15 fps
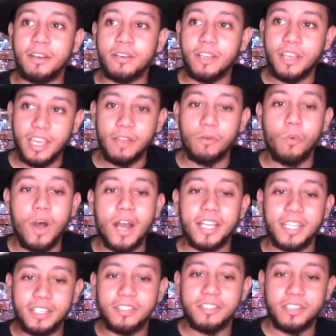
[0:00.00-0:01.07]

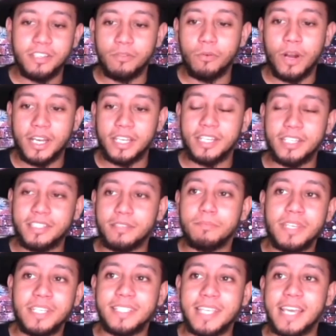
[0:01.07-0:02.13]
wanting it to be
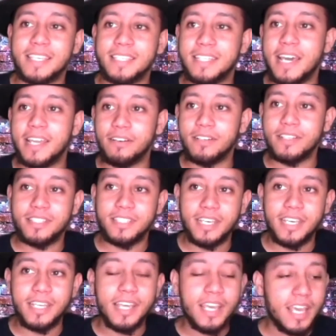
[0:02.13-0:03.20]
Zack Snyder
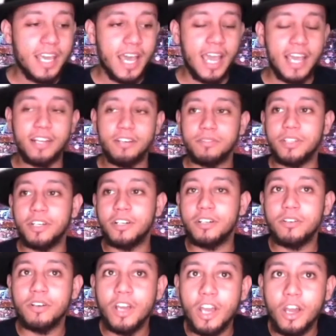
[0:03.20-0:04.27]
instead. I don't know.
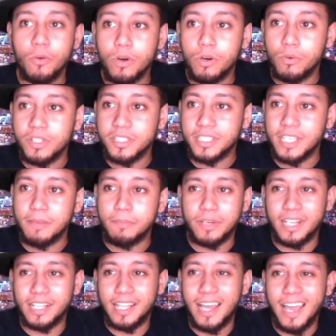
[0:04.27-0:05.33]
Well, we'll see. But
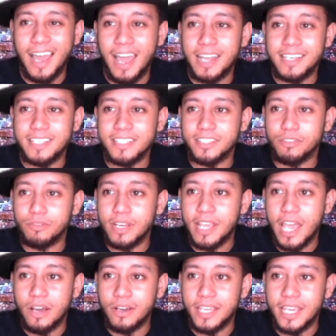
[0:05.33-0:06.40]
I disagree how
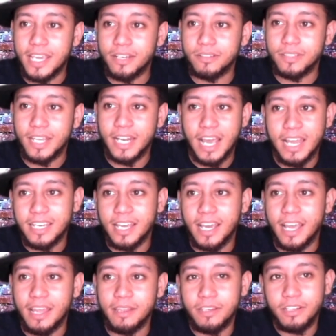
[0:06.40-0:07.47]
he handled that. I
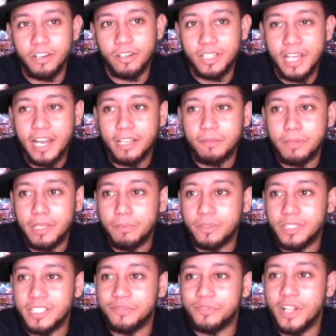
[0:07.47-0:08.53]
a lot of people,
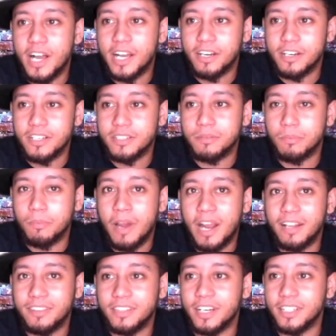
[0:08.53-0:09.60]
these bloggers, might have
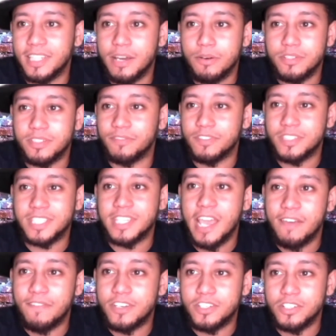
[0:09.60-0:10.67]
thought that was
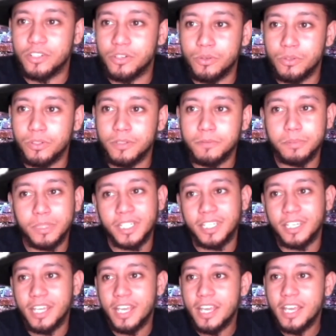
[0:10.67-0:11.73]
savage and cool, but
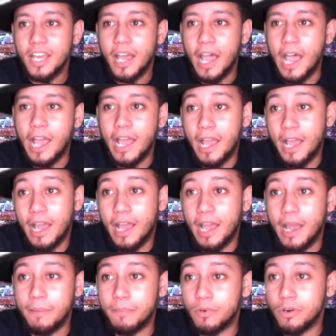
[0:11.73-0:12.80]

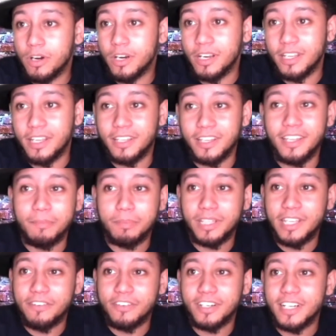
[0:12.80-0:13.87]
I'm more, believe
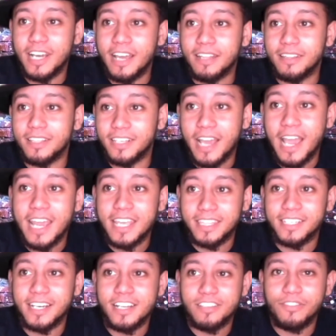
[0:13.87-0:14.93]
it or not, the guy at the
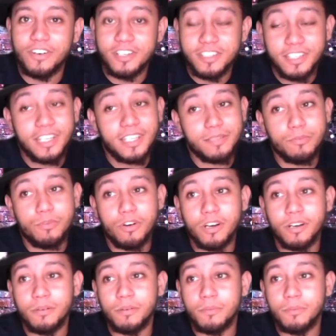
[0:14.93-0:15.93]
controversy is more